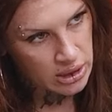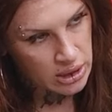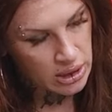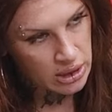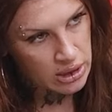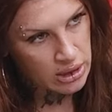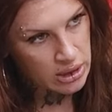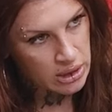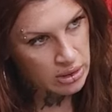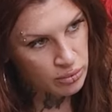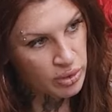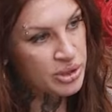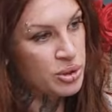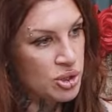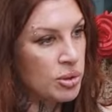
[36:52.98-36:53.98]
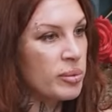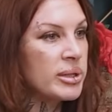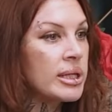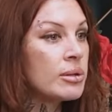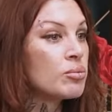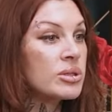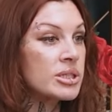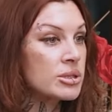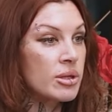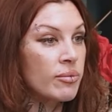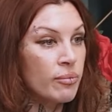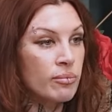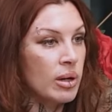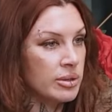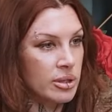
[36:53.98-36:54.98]
Yeah, which is what we need, which is the
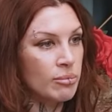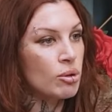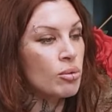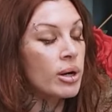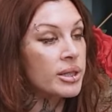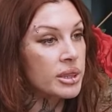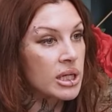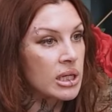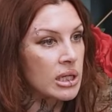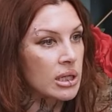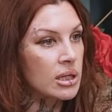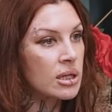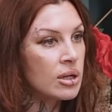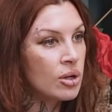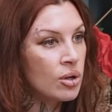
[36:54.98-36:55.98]
number one thing.